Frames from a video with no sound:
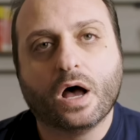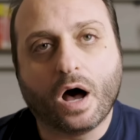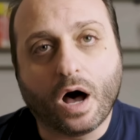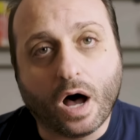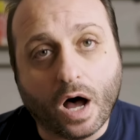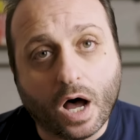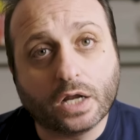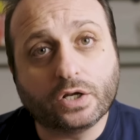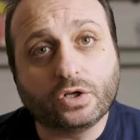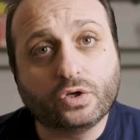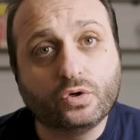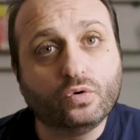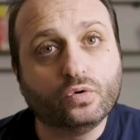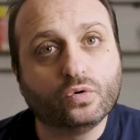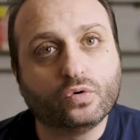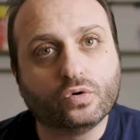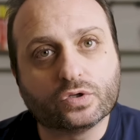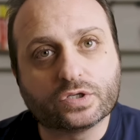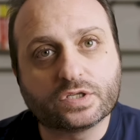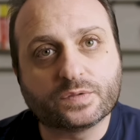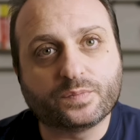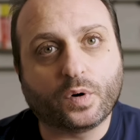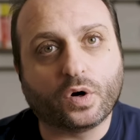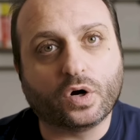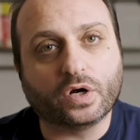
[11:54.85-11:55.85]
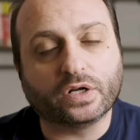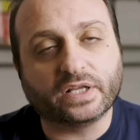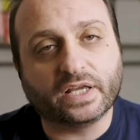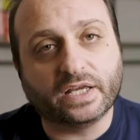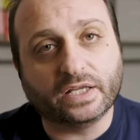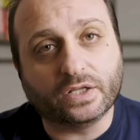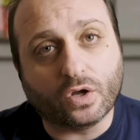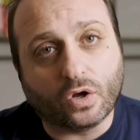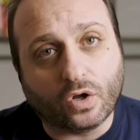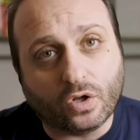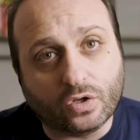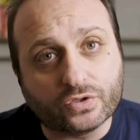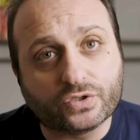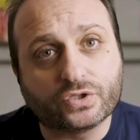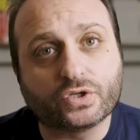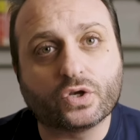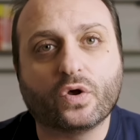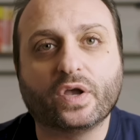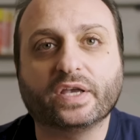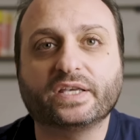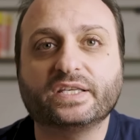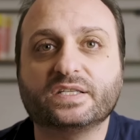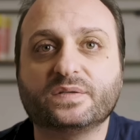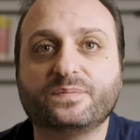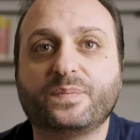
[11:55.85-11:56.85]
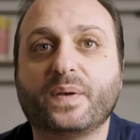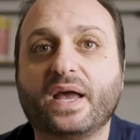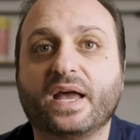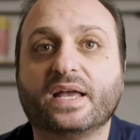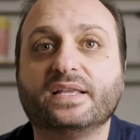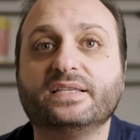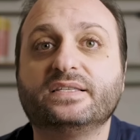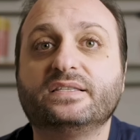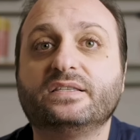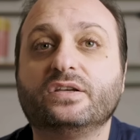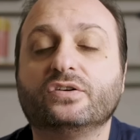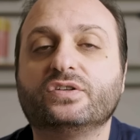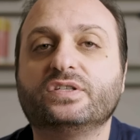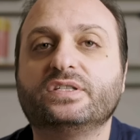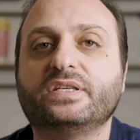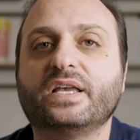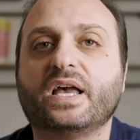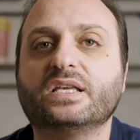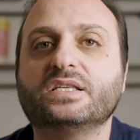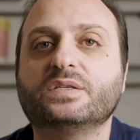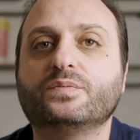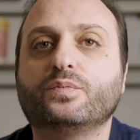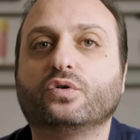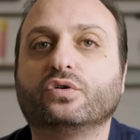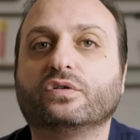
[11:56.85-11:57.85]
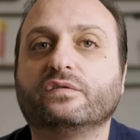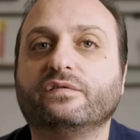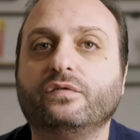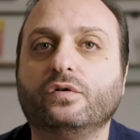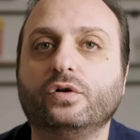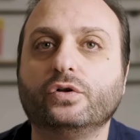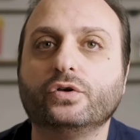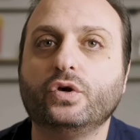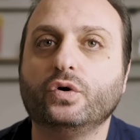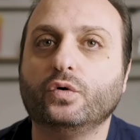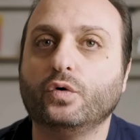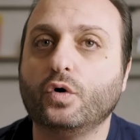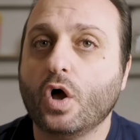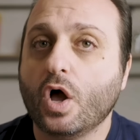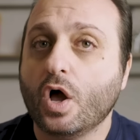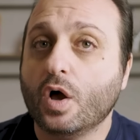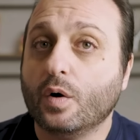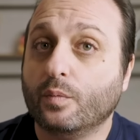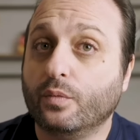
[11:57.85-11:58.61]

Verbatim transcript: on Google's part, it also expands their SaaS portfolio,